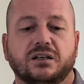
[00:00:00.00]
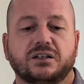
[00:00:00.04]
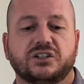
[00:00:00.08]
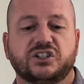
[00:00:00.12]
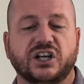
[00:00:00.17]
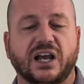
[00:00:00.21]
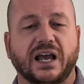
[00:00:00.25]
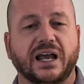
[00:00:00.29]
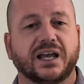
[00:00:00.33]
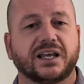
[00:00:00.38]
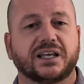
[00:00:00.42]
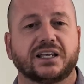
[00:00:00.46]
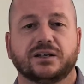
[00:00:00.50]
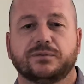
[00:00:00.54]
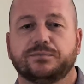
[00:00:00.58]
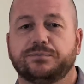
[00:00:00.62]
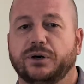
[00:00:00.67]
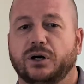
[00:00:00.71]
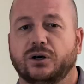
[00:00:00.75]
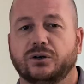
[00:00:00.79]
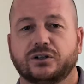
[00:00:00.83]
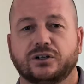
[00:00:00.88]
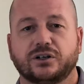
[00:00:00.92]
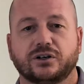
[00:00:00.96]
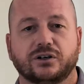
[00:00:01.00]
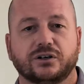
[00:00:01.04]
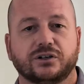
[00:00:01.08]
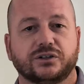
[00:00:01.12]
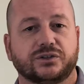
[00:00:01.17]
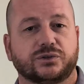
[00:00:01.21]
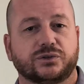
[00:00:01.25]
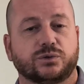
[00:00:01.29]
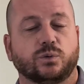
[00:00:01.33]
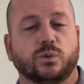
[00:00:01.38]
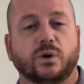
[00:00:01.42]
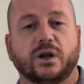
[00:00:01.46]
jagged
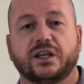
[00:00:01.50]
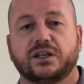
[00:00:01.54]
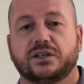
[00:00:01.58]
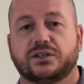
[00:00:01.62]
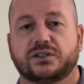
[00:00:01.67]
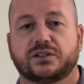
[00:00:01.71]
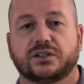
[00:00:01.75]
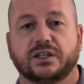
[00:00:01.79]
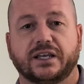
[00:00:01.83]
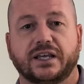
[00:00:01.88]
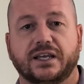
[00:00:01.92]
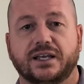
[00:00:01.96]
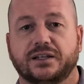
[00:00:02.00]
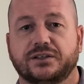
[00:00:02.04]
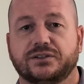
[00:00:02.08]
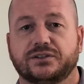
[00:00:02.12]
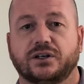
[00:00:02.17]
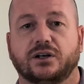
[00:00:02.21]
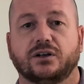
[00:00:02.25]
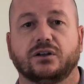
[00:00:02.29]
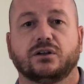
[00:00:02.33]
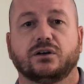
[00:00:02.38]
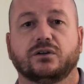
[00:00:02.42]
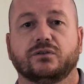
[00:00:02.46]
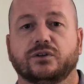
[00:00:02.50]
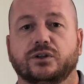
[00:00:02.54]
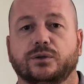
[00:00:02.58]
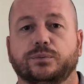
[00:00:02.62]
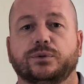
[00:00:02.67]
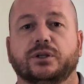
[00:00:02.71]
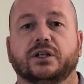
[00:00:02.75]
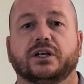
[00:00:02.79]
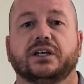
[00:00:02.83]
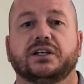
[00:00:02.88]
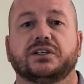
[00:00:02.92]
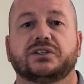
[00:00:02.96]
bunkers, wastelands all over the
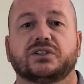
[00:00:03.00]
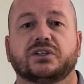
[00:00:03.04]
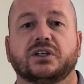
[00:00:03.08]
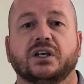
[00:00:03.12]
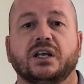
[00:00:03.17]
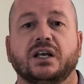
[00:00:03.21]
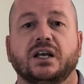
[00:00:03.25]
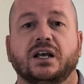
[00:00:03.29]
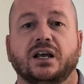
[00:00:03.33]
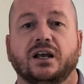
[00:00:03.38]
place.